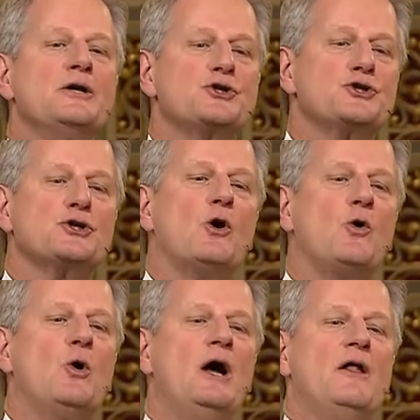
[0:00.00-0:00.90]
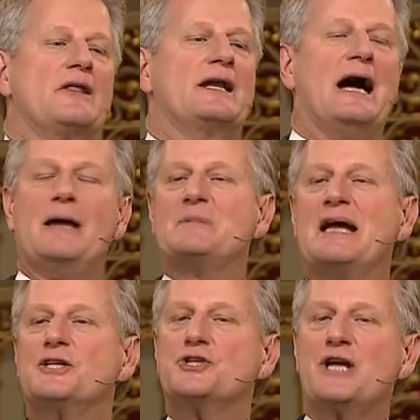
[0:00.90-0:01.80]
to show that I'm
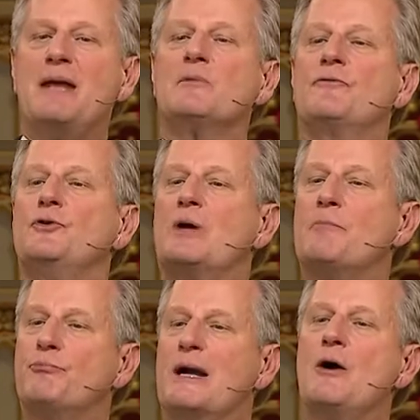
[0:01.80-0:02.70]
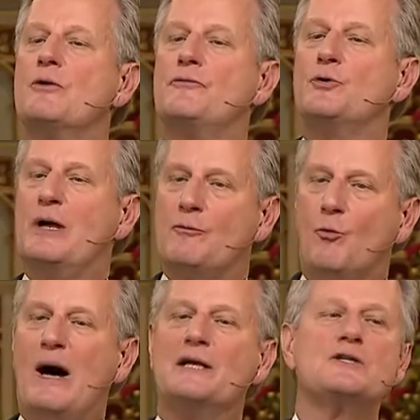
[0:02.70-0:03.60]
not ashamed of you, I'm proud of you, and
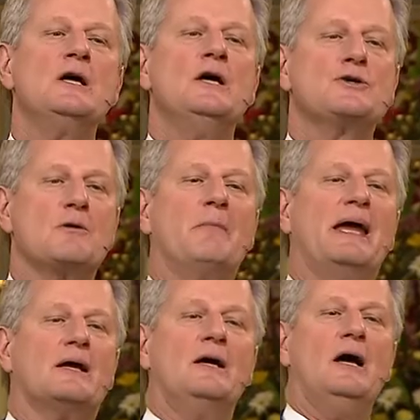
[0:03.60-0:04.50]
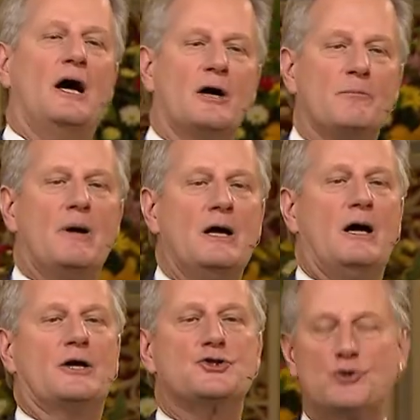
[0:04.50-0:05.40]
want to make
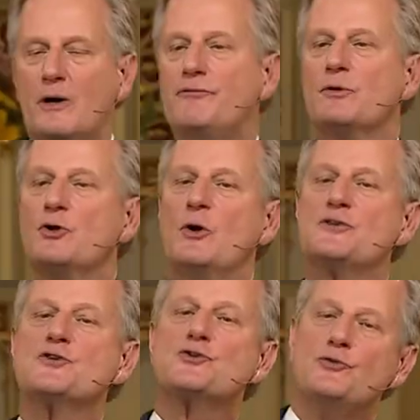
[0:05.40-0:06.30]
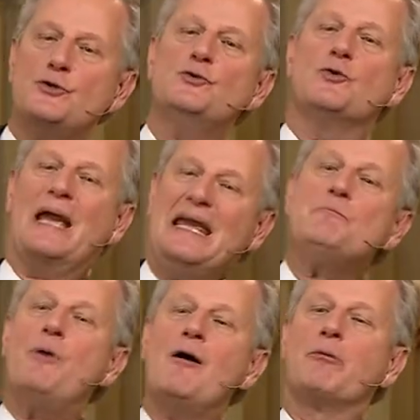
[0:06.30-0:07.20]
a joyful noise to you
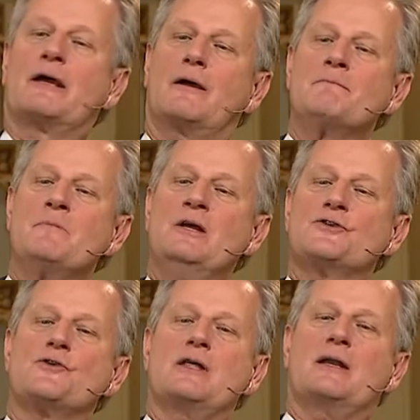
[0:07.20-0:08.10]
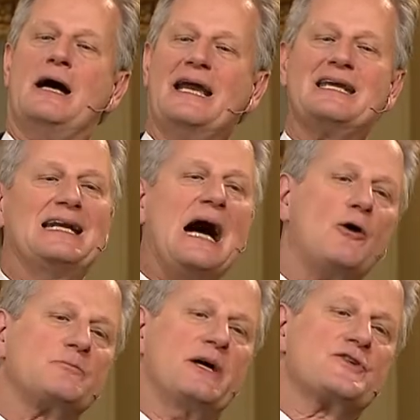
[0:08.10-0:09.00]
in public so that I can
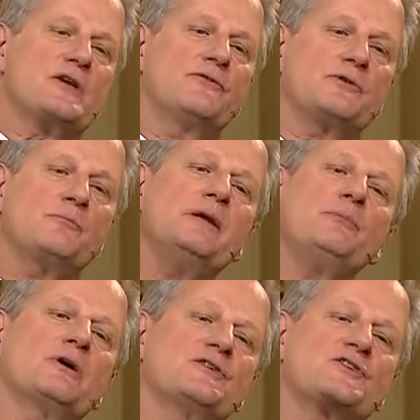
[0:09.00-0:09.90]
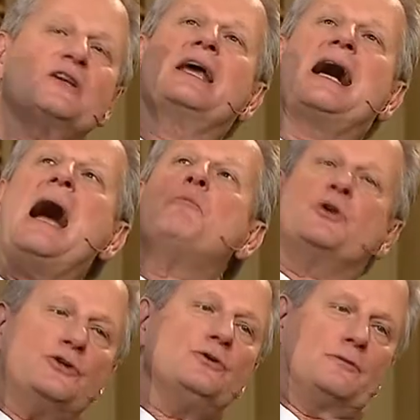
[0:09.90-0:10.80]
out myself and people can see I'm
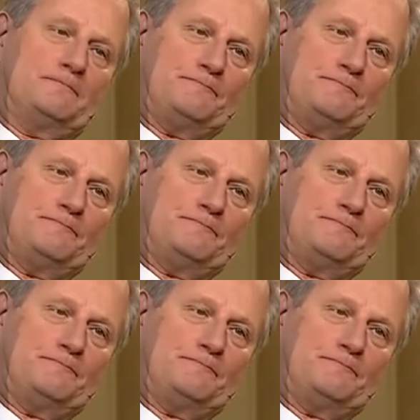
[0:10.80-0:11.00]
with you.